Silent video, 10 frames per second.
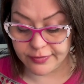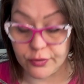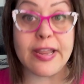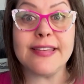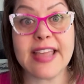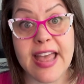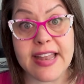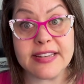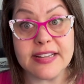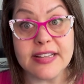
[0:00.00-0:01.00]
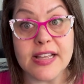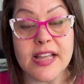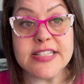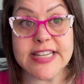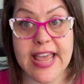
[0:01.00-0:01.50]
So day 10.
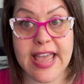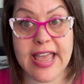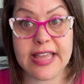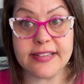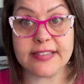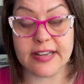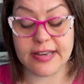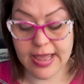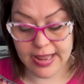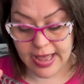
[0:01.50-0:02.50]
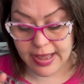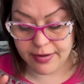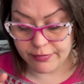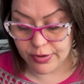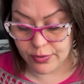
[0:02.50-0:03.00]
Today, Sunday, I
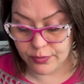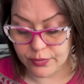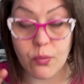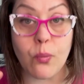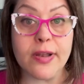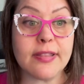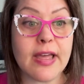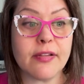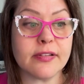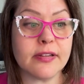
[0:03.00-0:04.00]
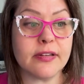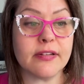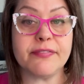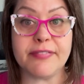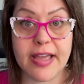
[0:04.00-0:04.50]
wrote
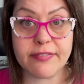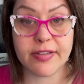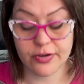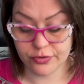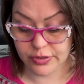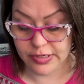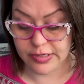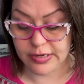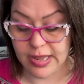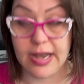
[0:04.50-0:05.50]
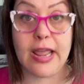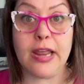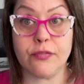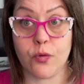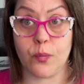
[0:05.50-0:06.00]

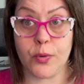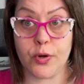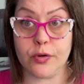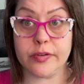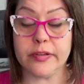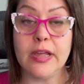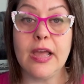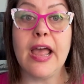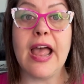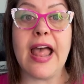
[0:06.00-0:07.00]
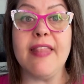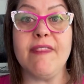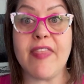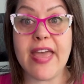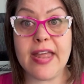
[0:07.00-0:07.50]
1,584 words.
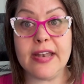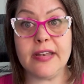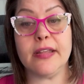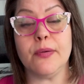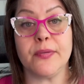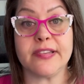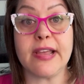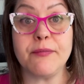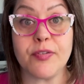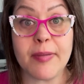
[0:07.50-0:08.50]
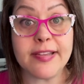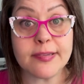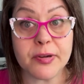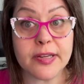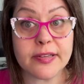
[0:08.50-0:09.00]
And then it was time for my
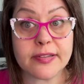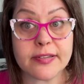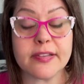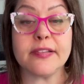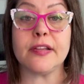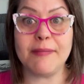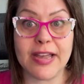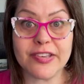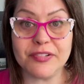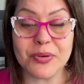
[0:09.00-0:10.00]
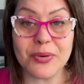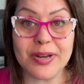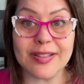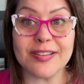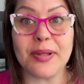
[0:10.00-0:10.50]
sprints. So I'm actually
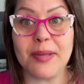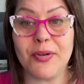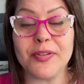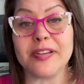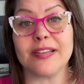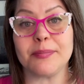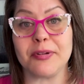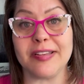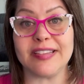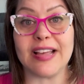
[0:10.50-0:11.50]
recording this while I'm hosting sprints